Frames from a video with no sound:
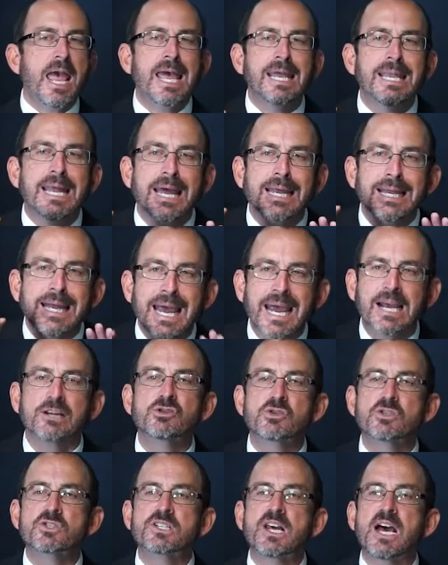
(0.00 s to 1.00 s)
and, and
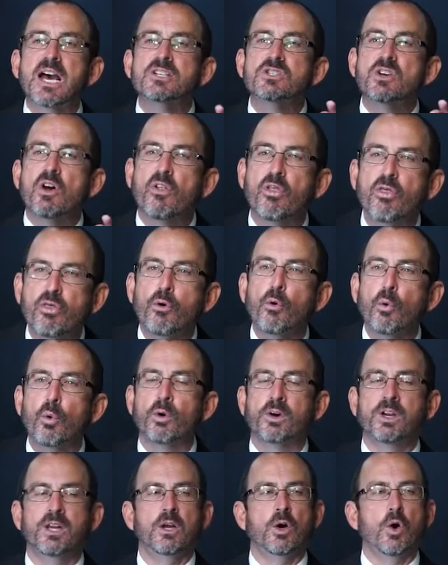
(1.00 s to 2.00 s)
exercise
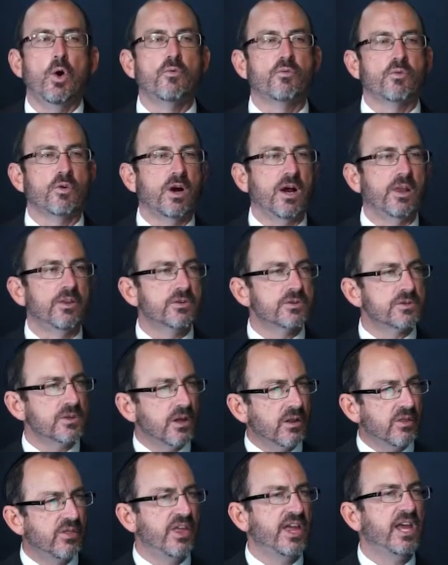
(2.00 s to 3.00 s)
authority over others,
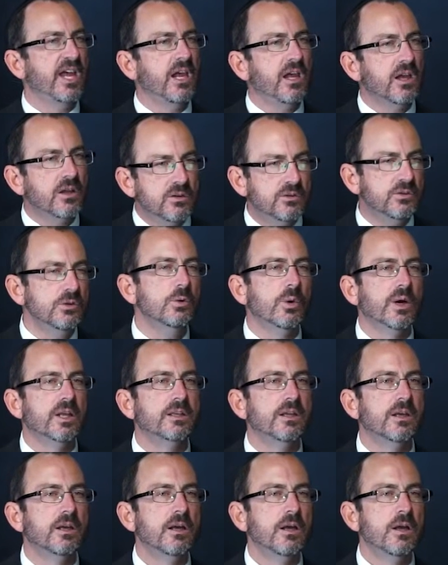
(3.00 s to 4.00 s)
they do it.